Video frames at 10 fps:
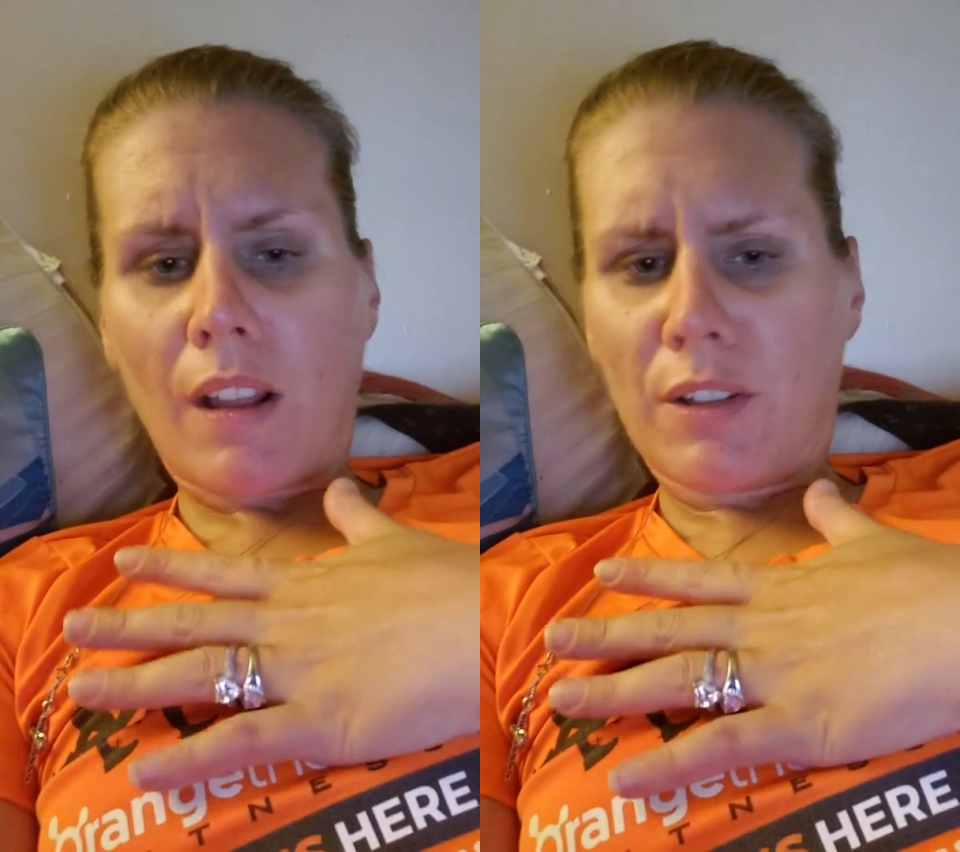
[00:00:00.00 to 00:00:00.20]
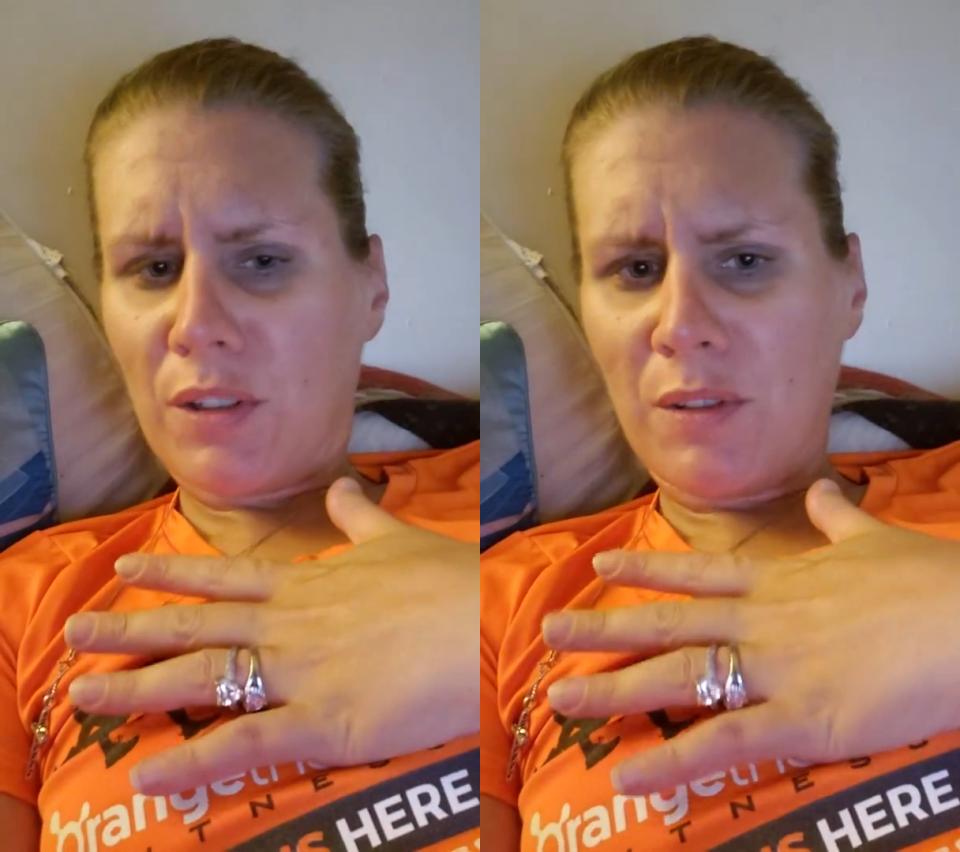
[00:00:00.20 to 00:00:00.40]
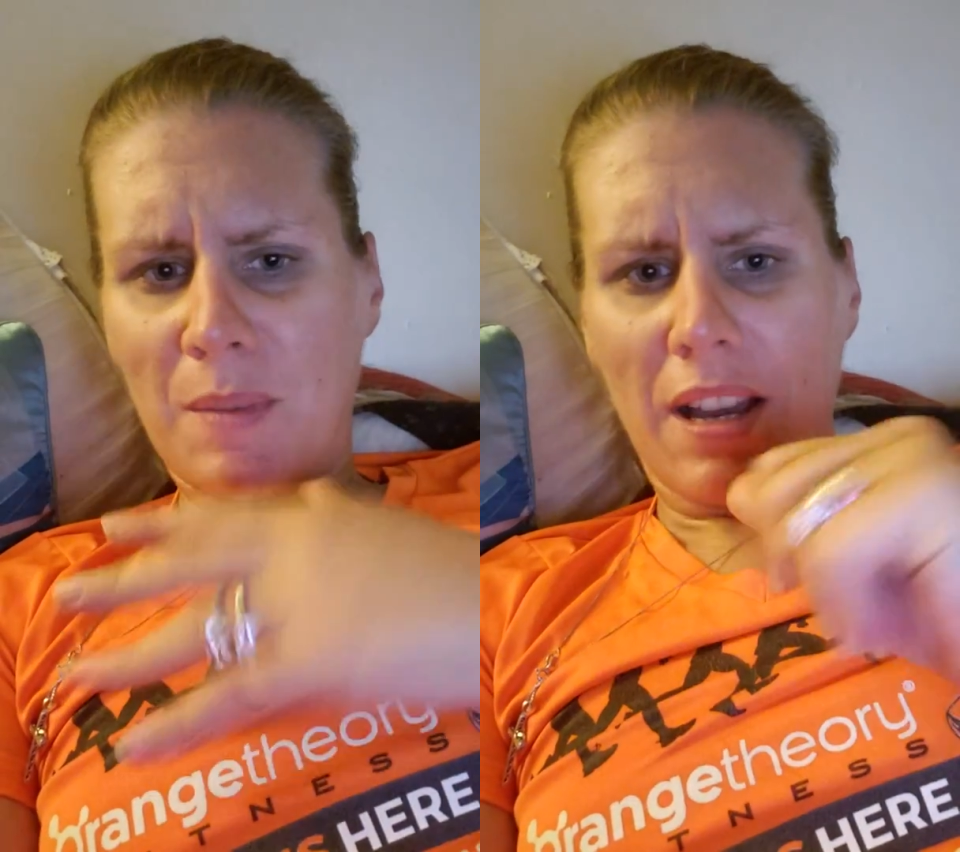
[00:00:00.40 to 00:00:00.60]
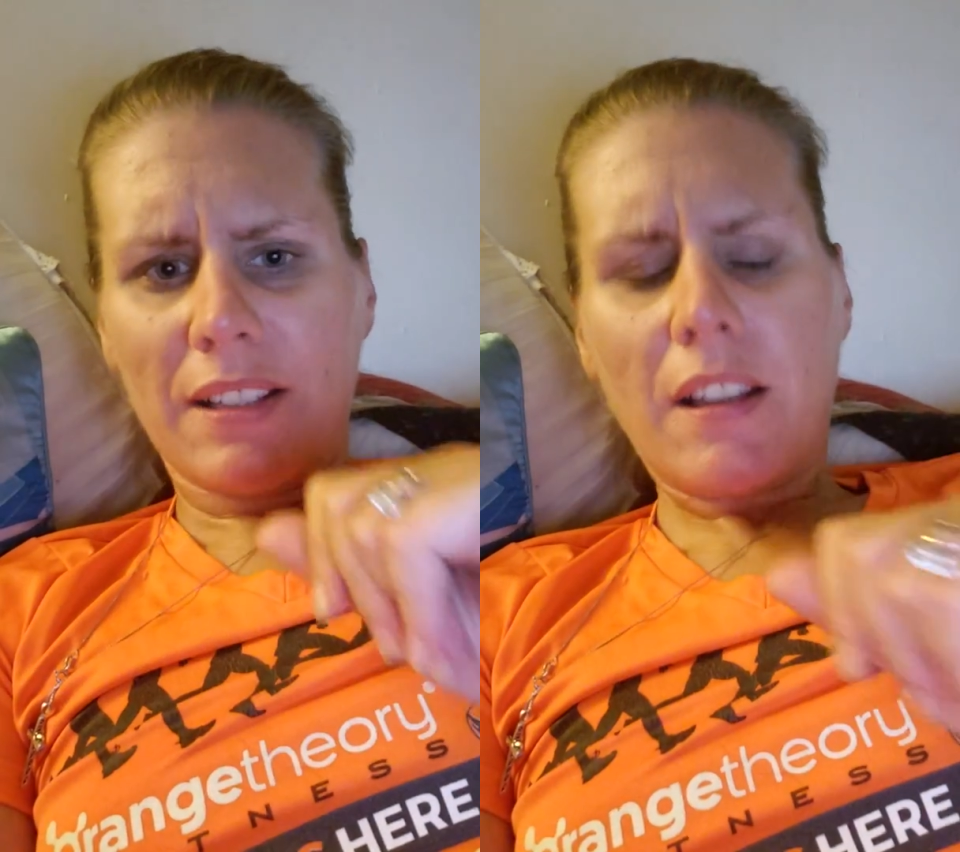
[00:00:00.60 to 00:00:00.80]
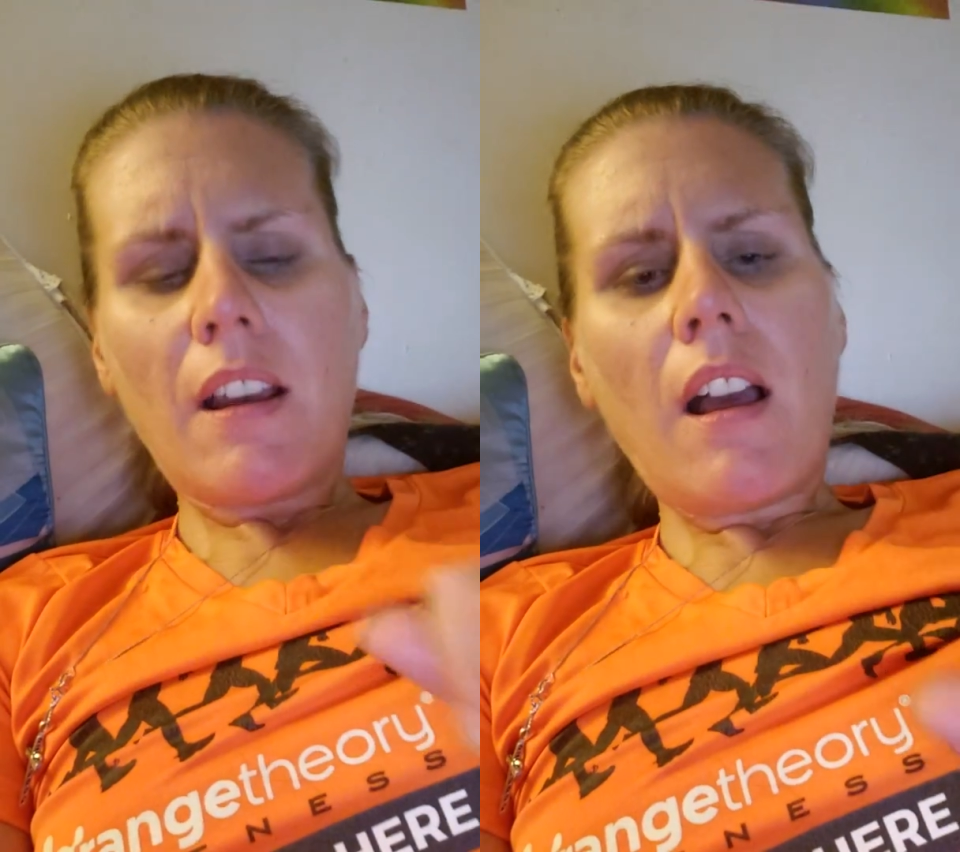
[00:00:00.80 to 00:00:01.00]
Excuse me,
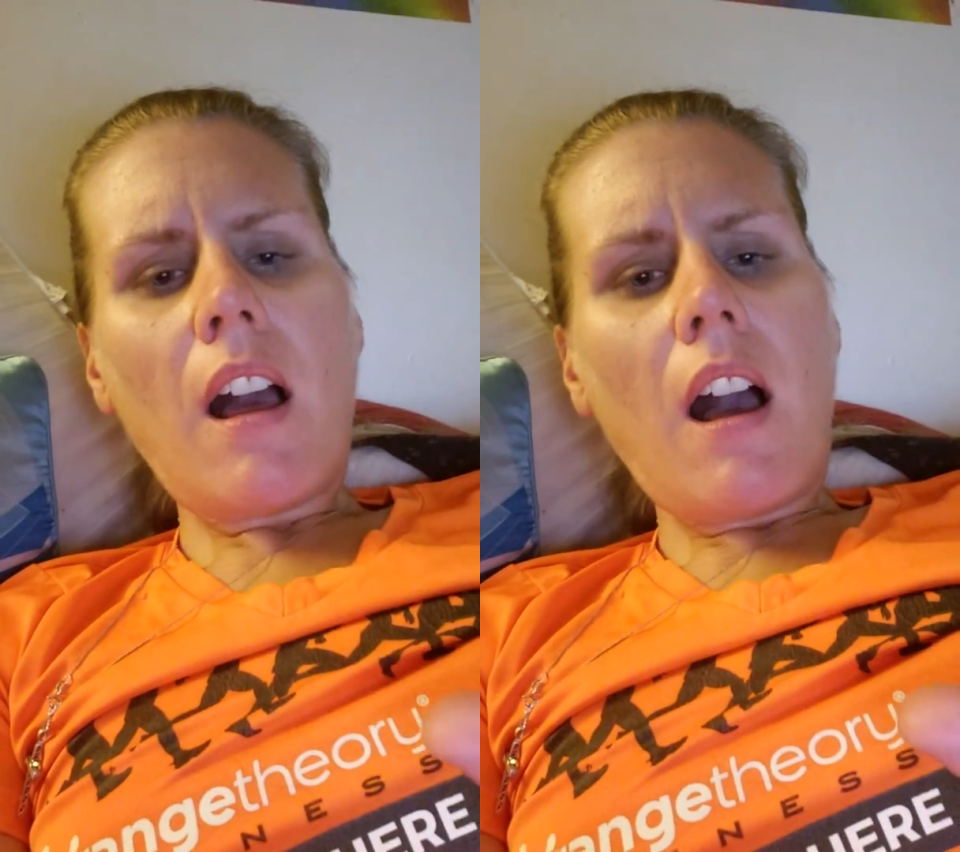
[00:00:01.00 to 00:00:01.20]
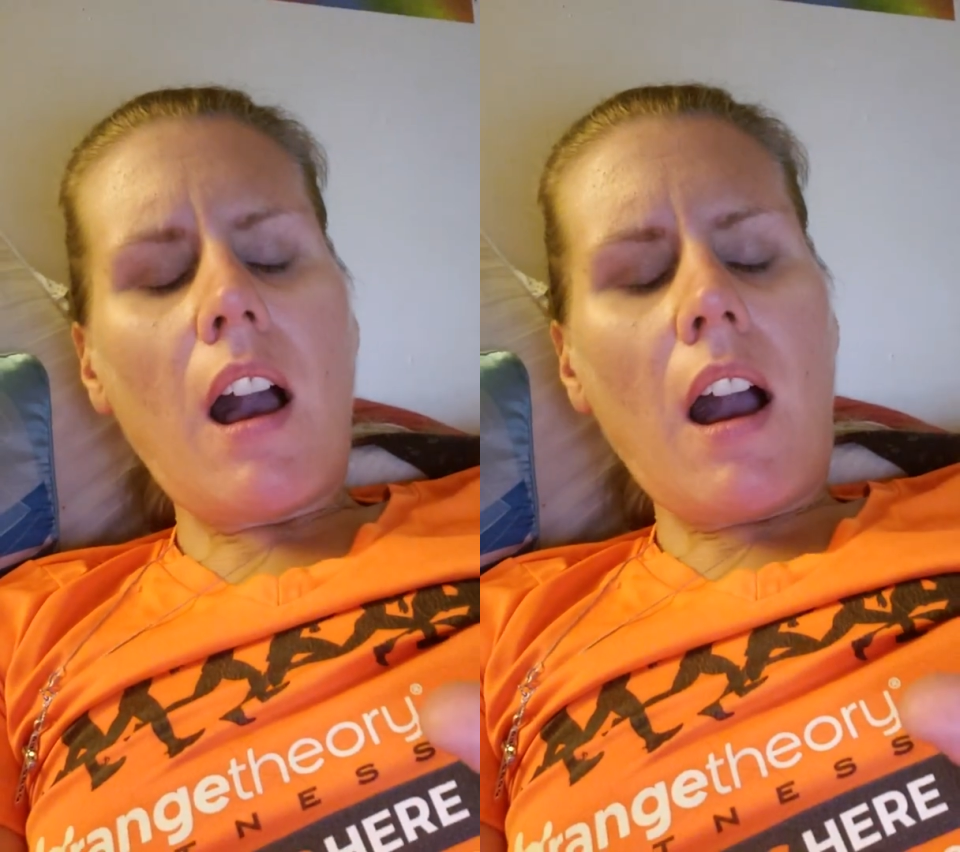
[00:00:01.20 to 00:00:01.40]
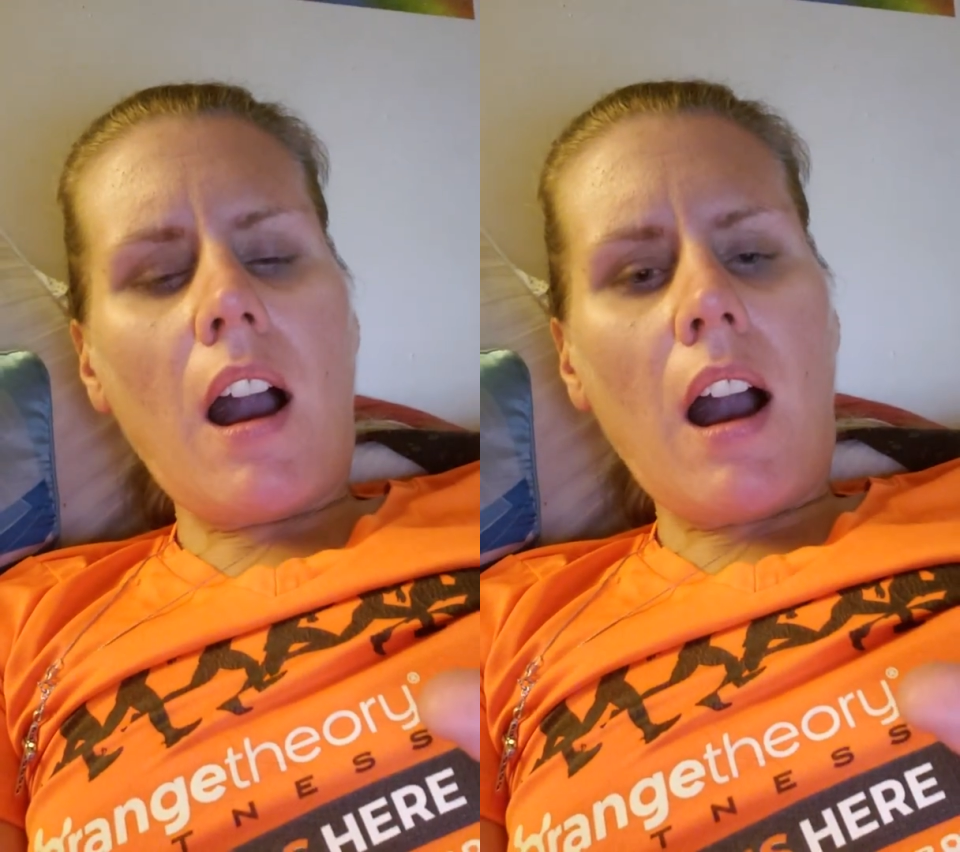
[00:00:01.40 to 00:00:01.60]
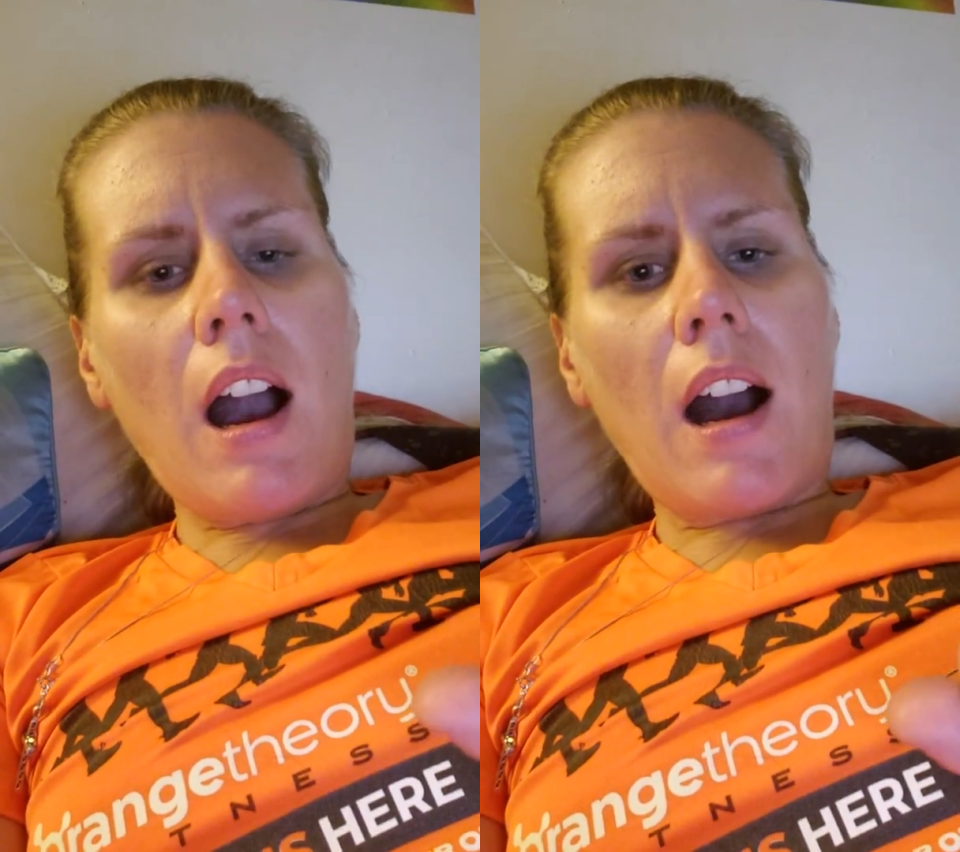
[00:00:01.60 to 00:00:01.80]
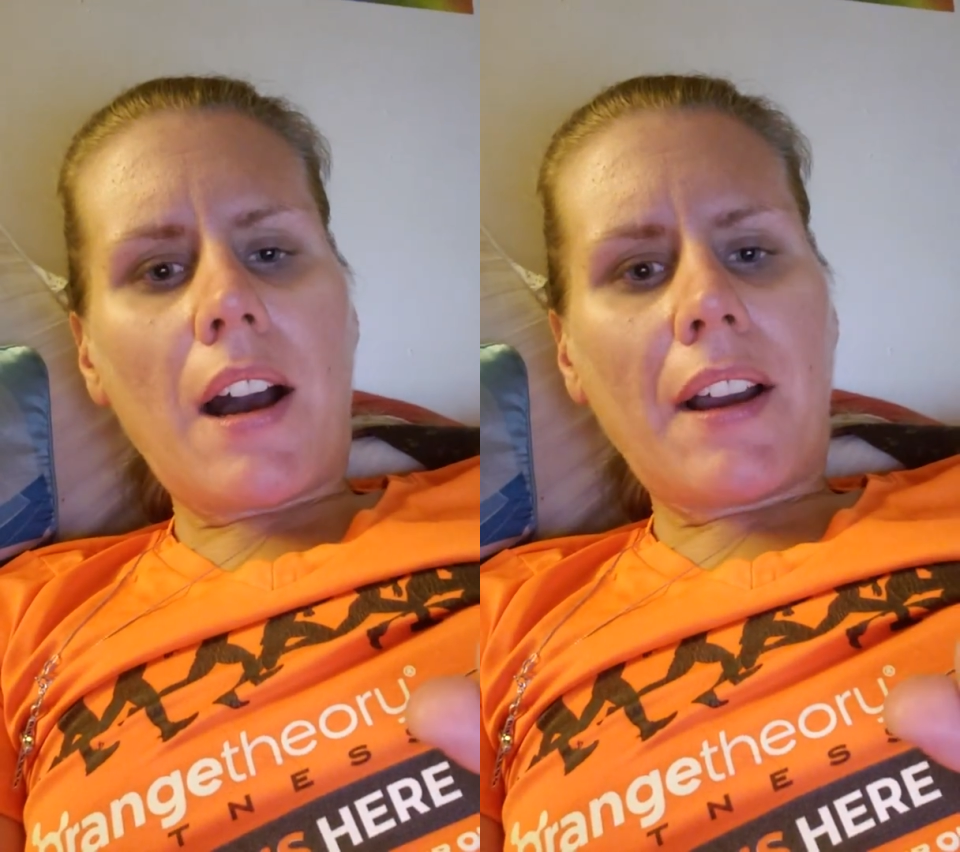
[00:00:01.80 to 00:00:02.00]
guys.
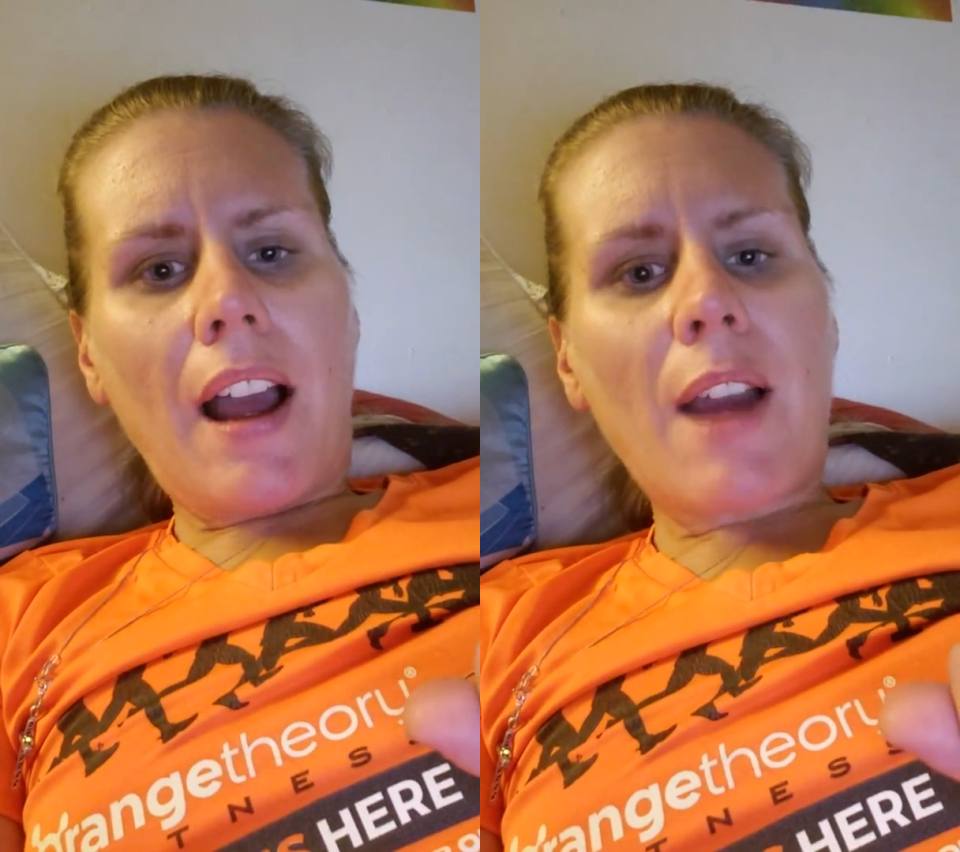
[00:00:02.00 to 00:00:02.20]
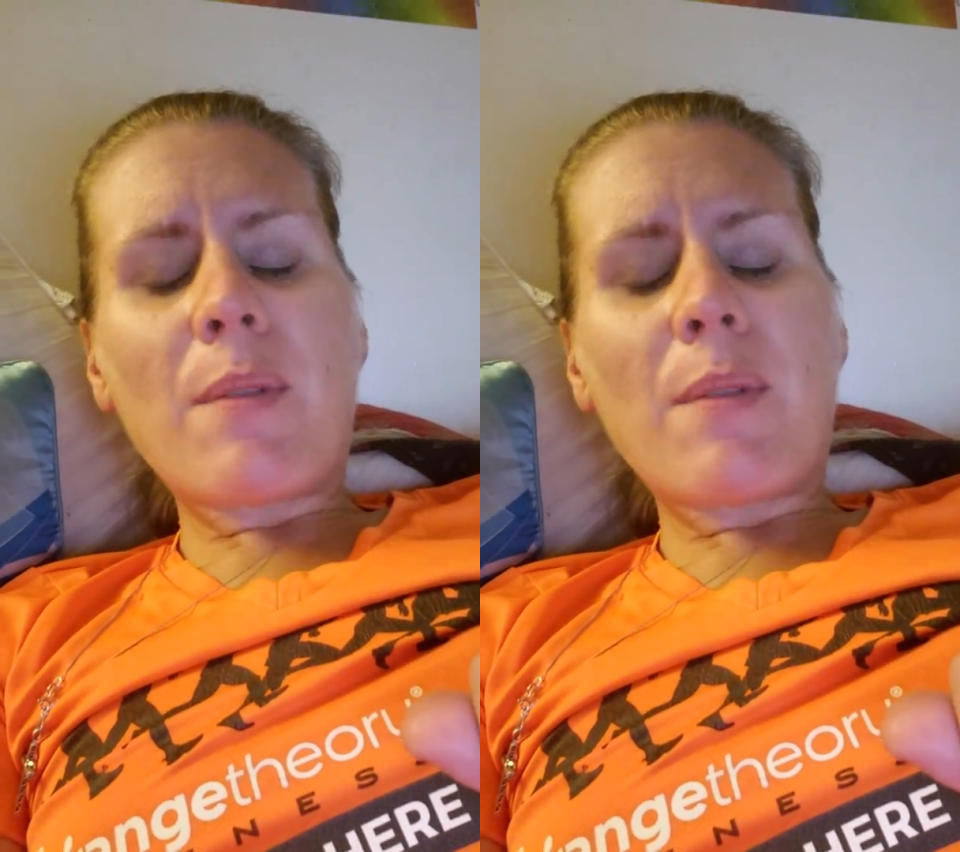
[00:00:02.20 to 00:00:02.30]
I